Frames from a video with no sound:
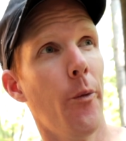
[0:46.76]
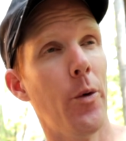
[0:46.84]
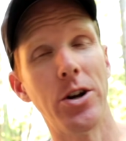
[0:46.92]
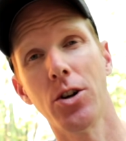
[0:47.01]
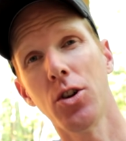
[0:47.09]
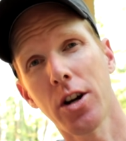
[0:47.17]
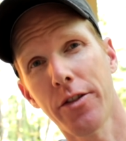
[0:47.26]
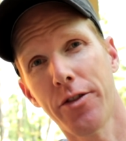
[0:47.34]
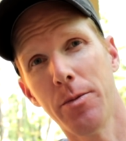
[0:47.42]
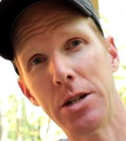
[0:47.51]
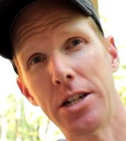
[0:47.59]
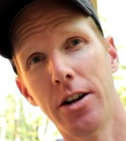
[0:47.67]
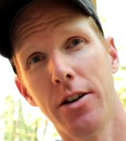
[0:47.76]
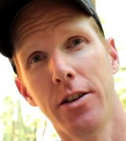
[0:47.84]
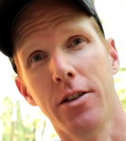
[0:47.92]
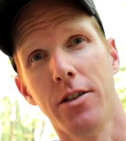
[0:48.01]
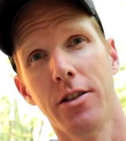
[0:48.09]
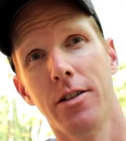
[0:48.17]
when you're looking for
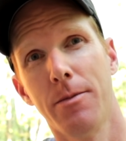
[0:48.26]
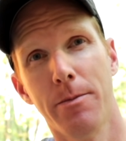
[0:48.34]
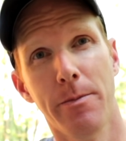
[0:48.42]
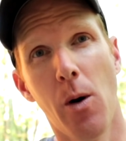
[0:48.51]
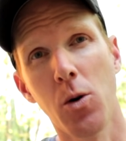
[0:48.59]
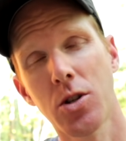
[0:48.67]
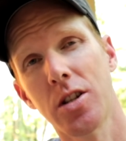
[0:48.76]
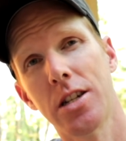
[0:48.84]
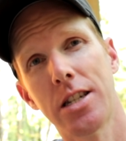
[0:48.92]
material, most of